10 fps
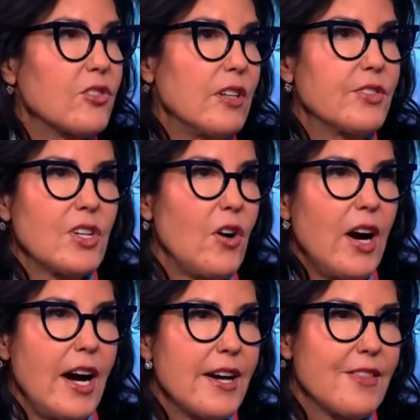
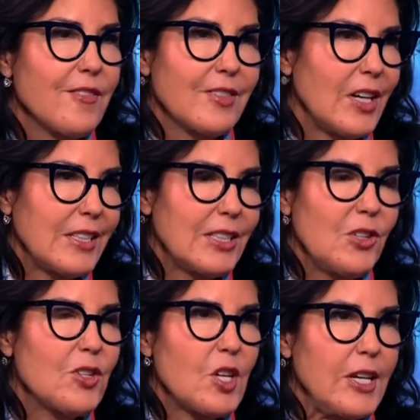So
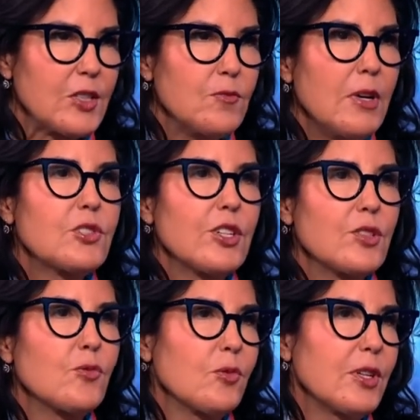as much
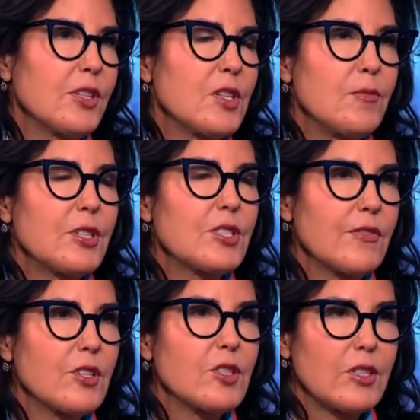as we're in the midst
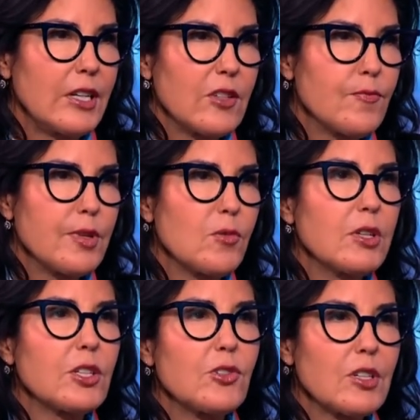of this kind of
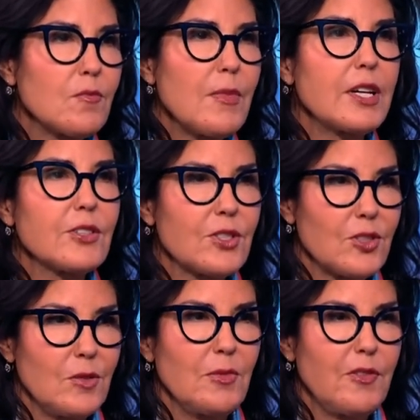bewildering
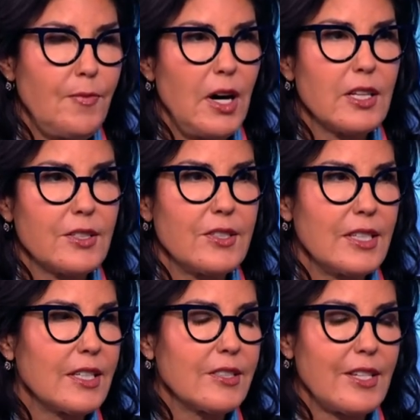maelstrom of
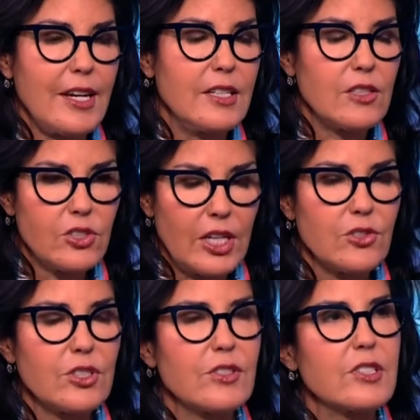policies and a
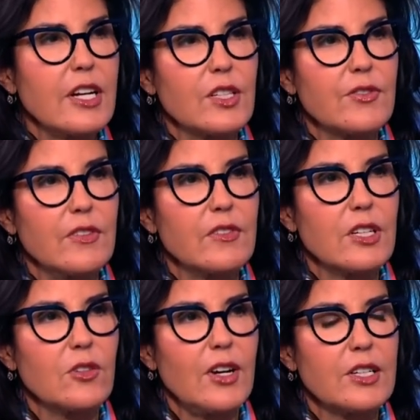change in stance from
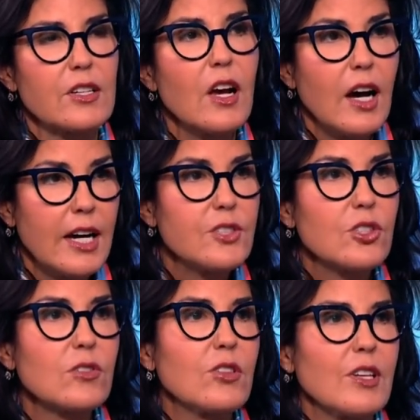the U.S., I
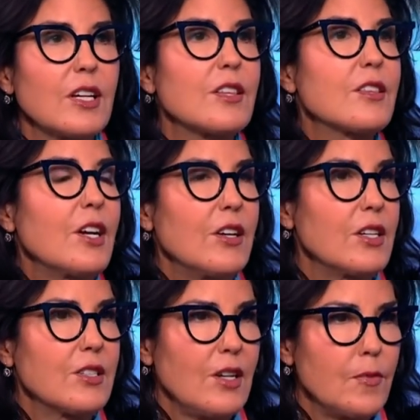do think that
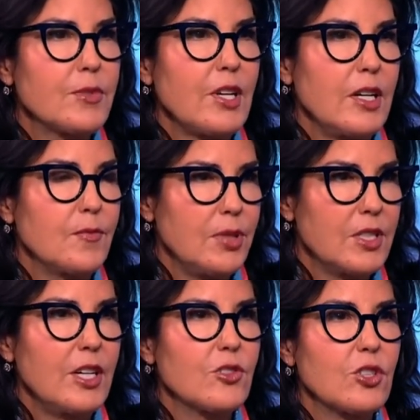there is upside
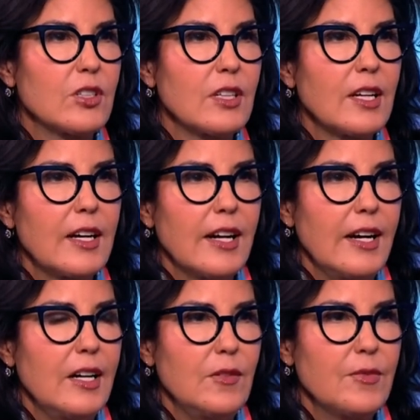potential.
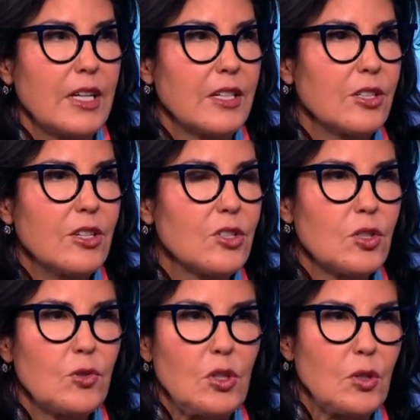
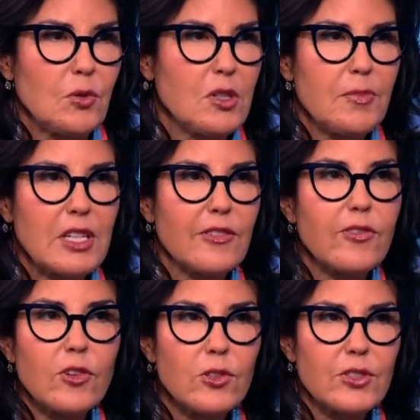You would be a
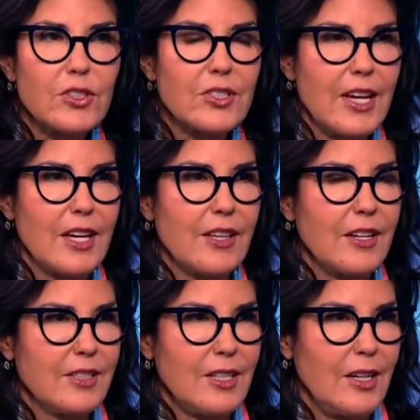fool to say that